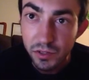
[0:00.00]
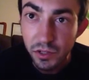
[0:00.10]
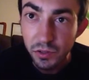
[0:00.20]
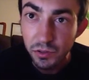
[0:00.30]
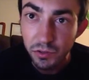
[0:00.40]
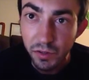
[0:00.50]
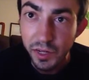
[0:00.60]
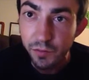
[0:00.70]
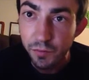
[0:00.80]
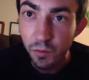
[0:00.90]
2,
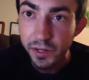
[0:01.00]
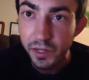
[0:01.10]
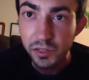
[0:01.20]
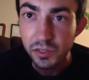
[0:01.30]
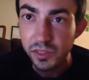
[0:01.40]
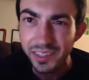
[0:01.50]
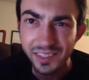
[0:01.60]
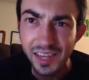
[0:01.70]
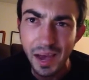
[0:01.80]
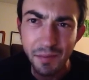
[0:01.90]
3, 4 years. Like,
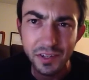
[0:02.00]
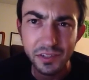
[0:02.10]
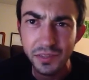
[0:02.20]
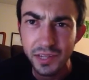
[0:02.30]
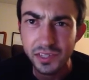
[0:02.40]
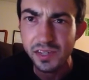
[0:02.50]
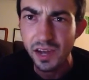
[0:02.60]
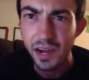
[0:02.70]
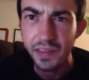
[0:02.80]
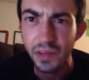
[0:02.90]
this happened in
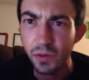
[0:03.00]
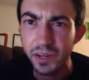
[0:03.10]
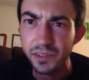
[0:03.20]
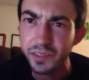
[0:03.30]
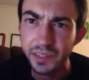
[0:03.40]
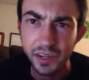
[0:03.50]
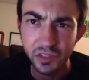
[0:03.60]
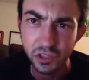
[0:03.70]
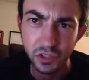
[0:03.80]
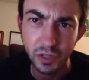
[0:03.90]
2009. They went into the
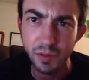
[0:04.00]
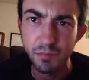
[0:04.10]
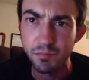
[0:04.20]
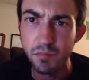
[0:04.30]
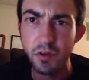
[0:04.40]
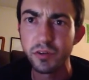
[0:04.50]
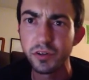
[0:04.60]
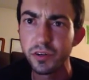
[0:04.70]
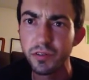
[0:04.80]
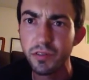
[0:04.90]
Gaza Strip and
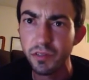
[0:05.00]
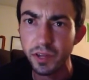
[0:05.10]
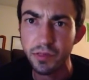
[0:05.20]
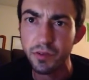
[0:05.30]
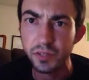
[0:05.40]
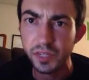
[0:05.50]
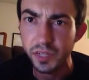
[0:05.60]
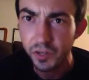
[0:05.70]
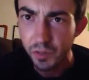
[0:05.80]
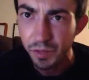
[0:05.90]
murdered like
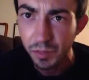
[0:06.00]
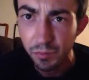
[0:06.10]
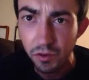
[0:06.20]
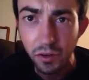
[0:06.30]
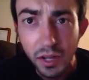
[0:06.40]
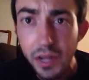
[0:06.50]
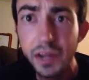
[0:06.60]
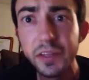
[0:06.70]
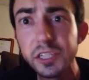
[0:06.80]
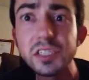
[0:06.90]
1,300 people.
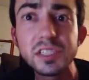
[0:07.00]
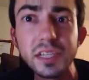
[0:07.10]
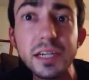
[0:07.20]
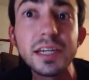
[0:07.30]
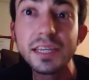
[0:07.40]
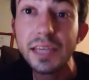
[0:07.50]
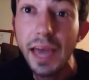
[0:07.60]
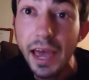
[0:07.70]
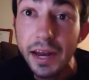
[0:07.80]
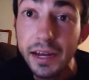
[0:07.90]
And they just did it
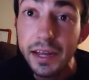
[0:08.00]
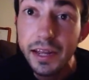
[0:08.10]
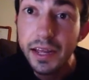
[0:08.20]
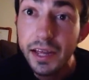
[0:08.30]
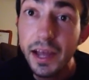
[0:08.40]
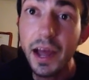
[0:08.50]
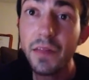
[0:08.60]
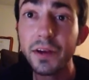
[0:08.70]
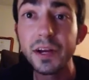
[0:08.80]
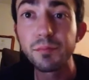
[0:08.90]
again.
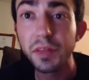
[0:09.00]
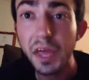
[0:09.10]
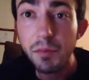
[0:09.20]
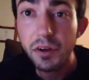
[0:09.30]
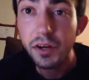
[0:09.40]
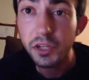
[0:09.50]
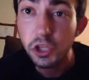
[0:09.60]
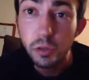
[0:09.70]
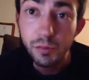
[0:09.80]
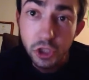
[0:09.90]
And they're going to blame it on
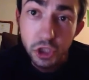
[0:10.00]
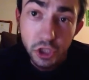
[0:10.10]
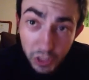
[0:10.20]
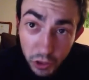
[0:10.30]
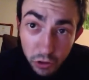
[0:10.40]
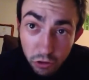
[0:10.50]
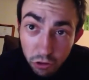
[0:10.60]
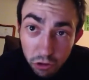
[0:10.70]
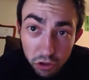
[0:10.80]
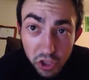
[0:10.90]
human
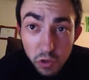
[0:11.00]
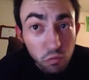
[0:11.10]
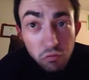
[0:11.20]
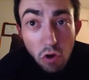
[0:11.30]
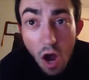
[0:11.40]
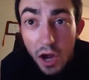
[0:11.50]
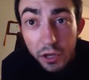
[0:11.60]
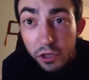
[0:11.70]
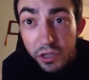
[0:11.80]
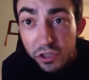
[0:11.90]
shields and
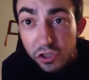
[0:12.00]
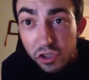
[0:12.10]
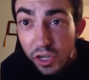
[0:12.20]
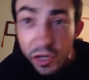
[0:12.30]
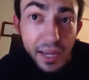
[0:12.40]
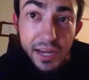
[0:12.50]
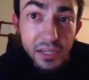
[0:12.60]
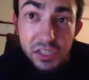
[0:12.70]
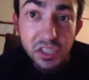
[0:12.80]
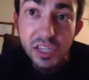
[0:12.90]
rockets and
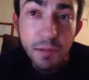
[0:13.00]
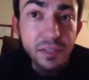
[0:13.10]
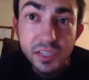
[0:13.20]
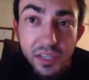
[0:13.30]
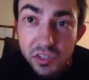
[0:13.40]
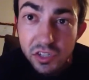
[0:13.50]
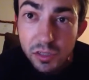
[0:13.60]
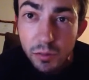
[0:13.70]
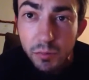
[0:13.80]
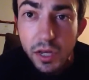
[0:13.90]

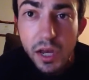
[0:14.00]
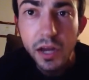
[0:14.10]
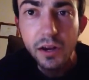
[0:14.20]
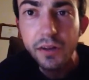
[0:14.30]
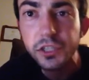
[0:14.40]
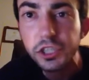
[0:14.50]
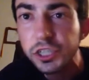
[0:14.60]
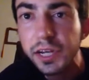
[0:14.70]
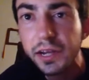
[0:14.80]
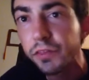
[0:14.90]
anti-Semitism and all this
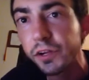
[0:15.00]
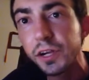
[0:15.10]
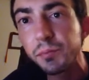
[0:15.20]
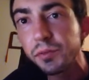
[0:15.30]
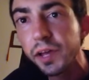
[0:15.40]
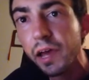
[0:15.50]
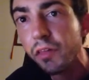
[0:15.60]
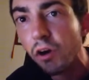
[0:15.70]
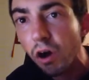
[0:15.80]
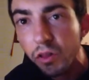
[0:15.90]
shit. And they're going to play
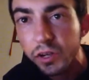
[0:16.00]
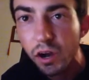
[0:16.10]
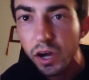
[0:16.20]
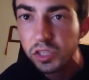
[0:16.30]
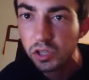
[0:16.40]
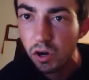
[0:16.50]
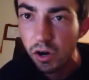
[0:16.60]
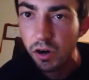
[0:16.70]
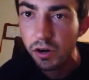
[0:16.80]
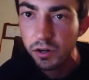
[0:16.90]
the Holocaust
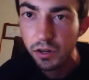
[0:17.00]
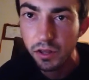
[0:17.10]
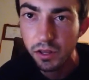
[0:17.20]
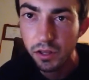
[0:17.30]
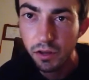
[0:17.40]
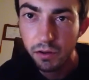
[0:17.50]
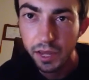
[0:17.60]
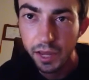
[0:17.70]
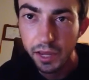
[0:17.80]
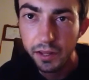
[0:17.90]
card,
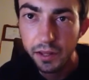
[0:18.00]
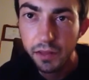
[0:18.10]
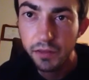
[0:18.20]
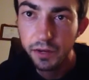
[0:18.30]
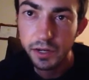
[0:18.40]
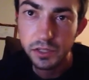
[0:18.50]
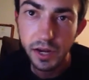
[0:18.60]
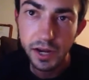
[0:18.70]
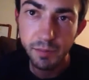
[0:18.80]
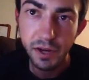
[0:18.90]
okay? They're going to talk